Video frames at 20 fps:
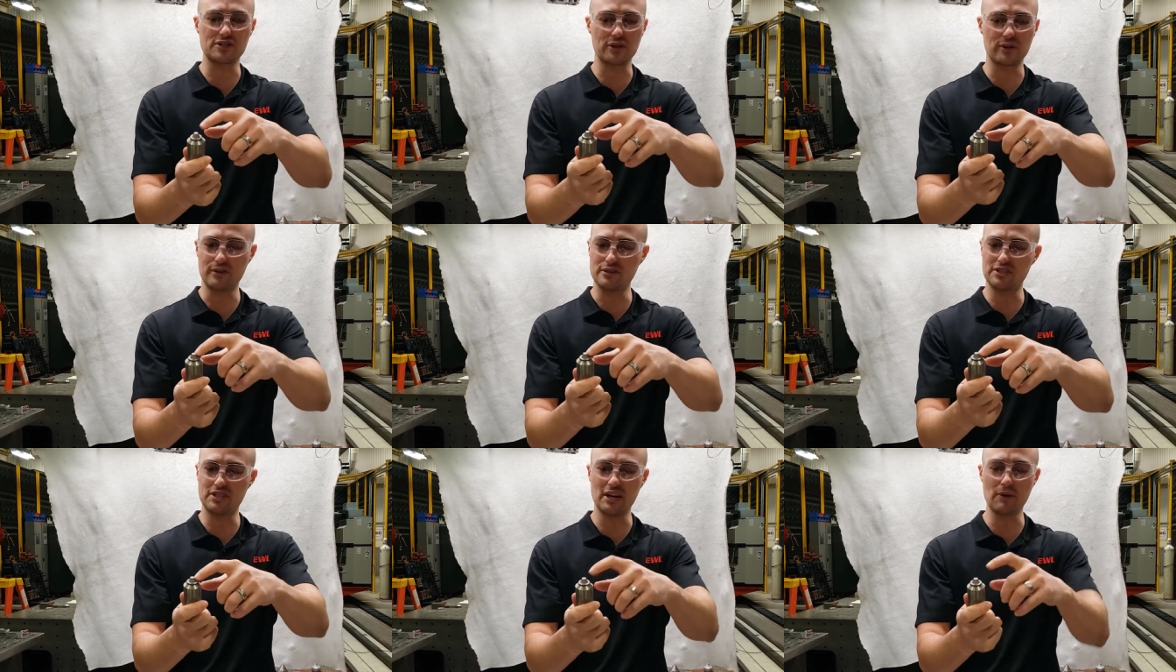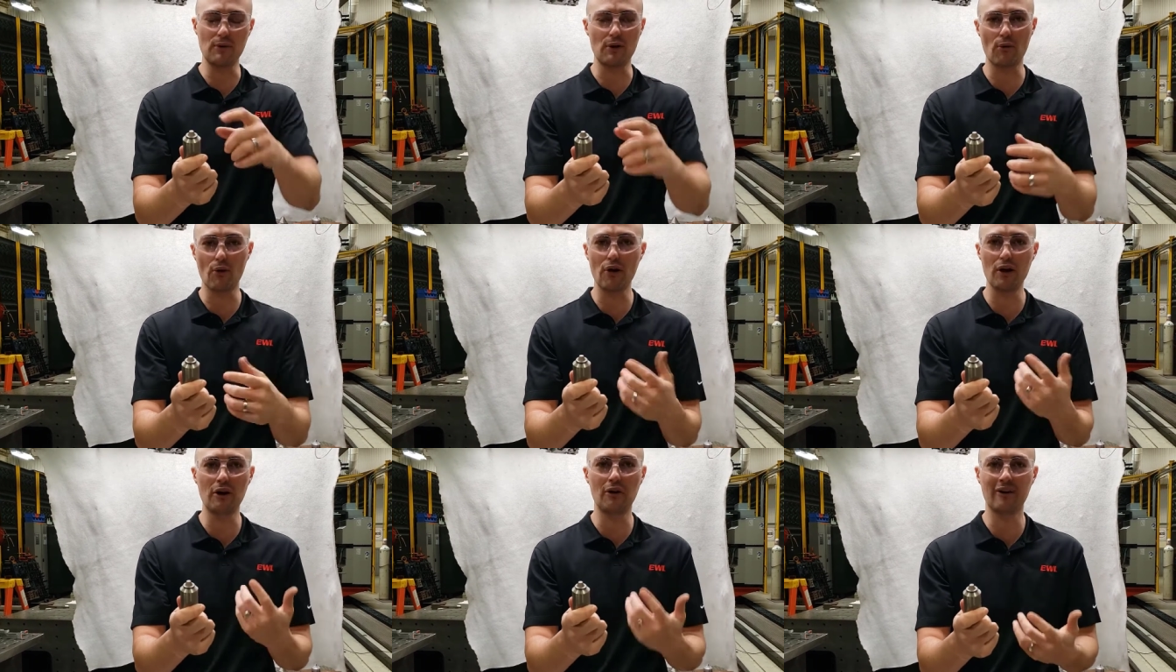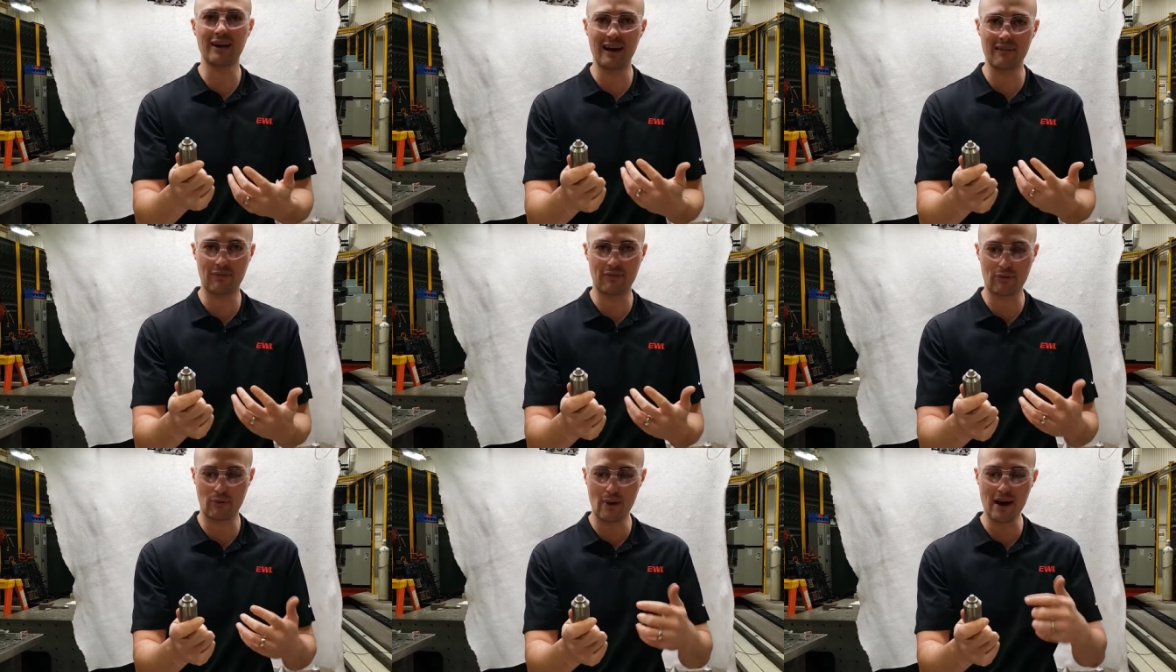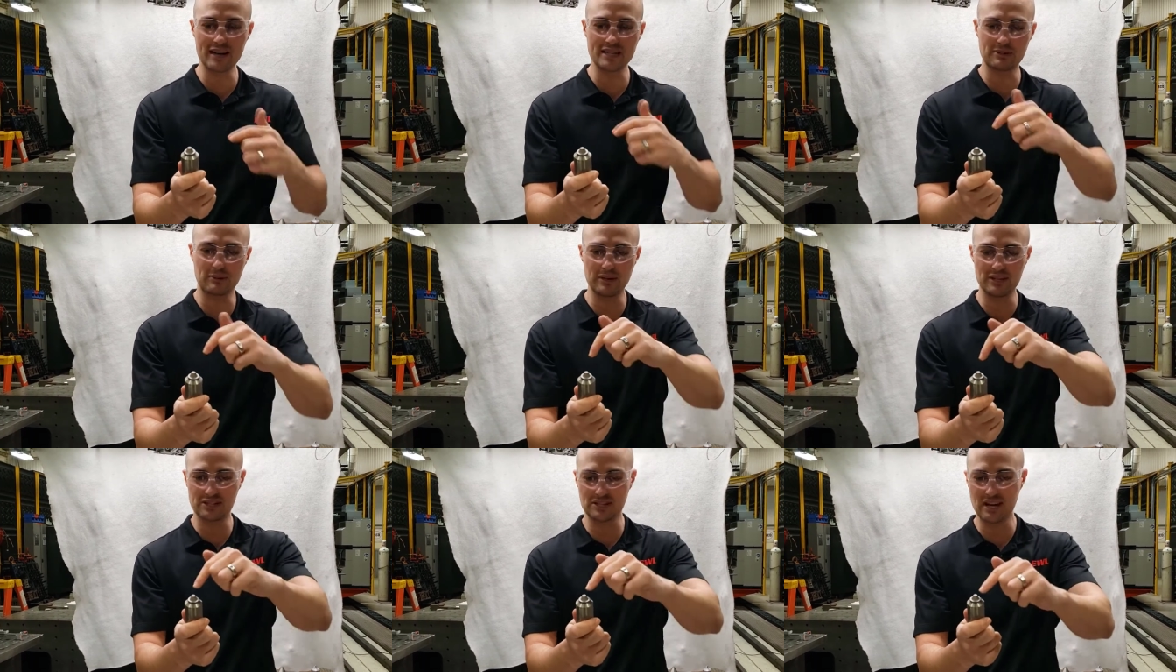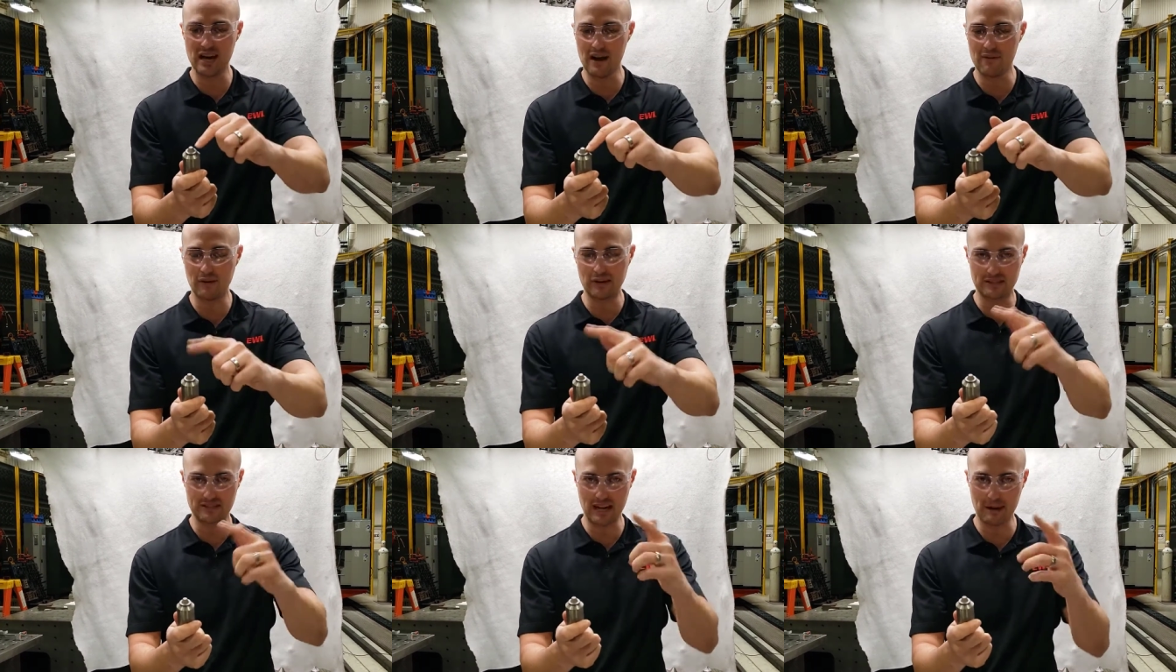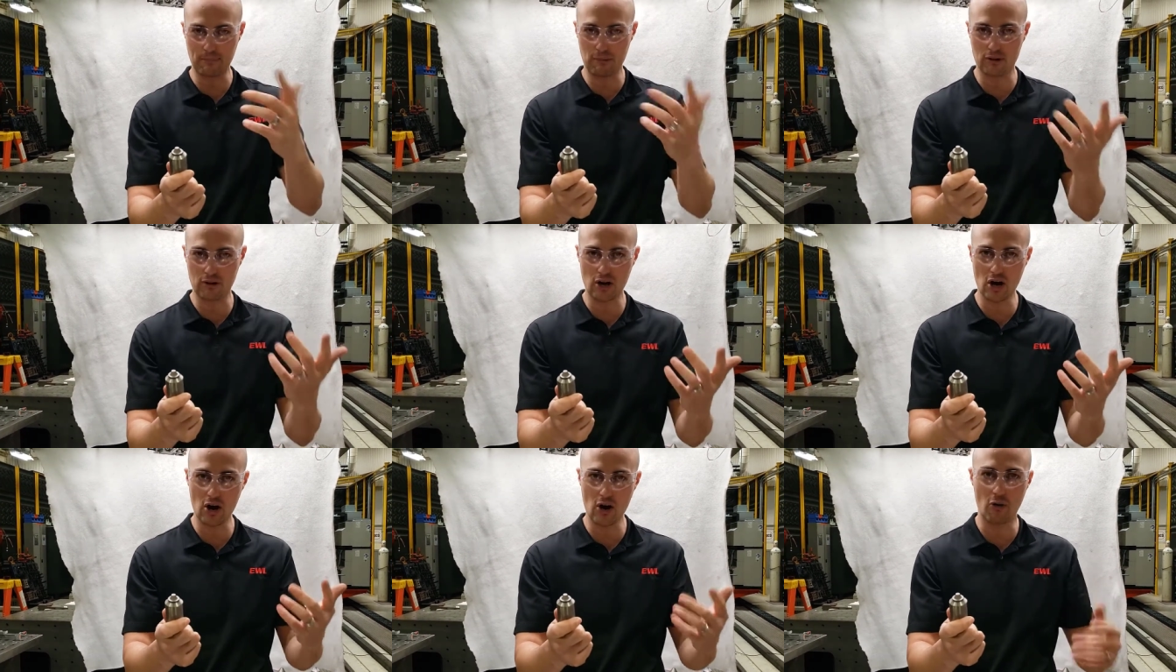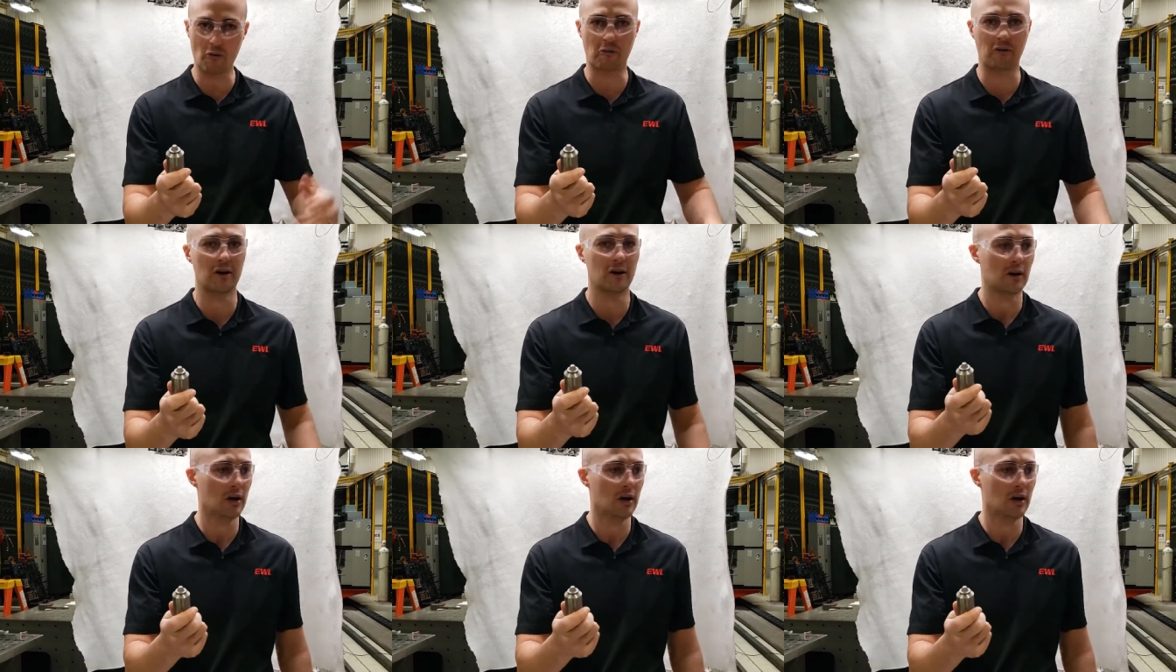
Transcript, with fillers: So you see, we really don't have threads. We just have a tapered cone.